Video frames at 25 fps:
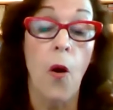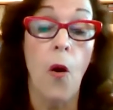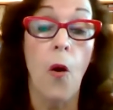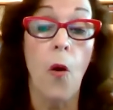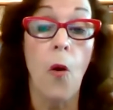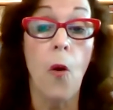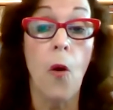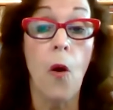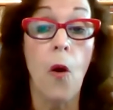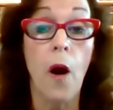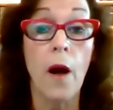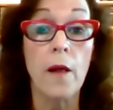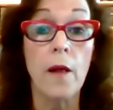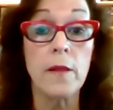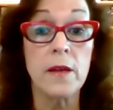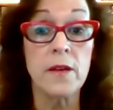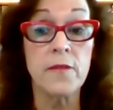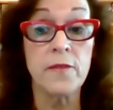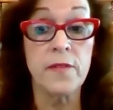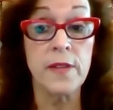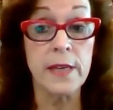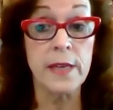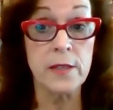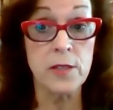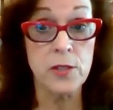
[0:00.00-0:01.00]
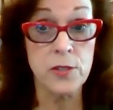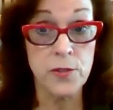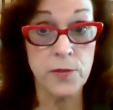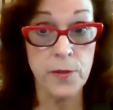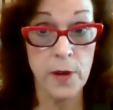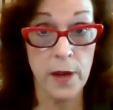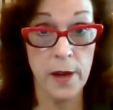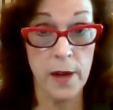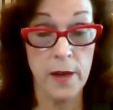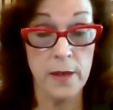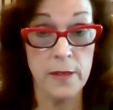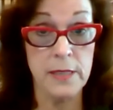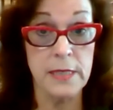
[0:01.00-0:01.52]
All of these
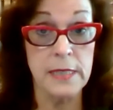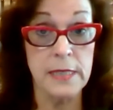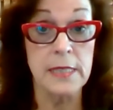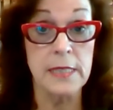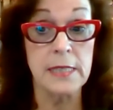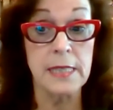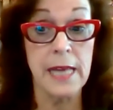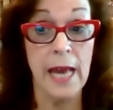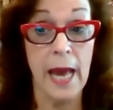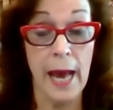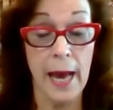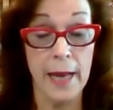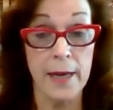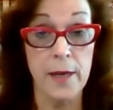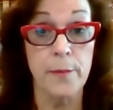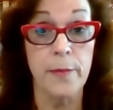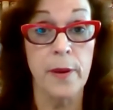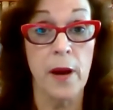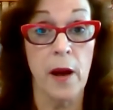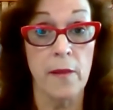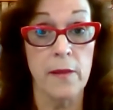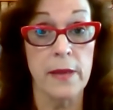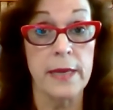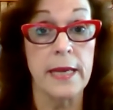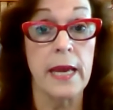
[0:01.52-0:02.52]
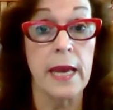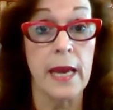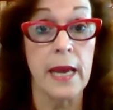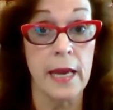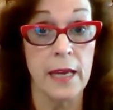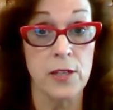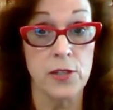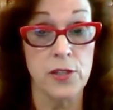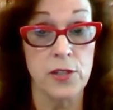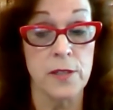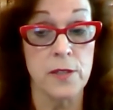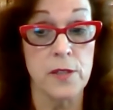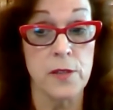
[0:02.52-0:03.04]
drugs, these anabolic
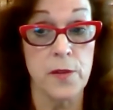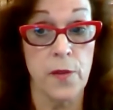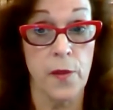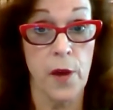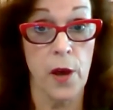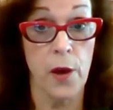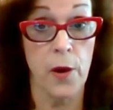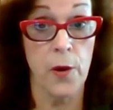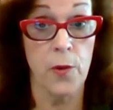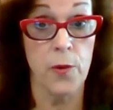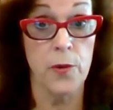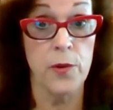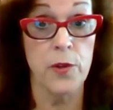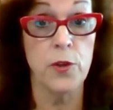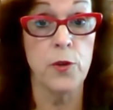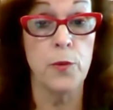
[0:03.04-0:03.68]
agents, though,